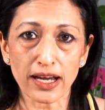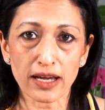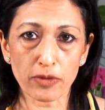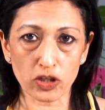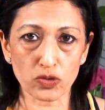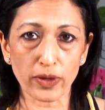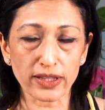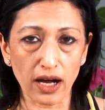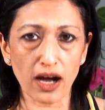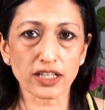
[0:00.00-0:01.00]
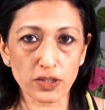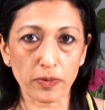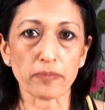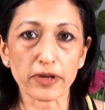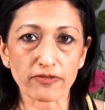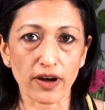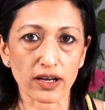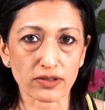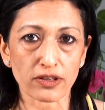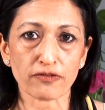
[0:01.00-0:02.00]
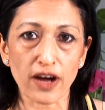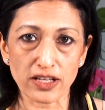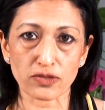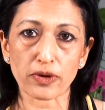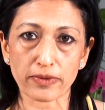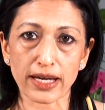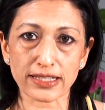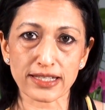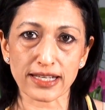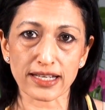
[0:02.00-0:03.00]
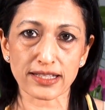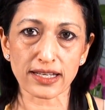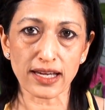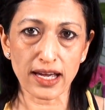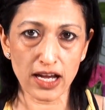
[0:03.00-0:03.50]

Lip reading: because when the heart is pumping fast when we are exercising,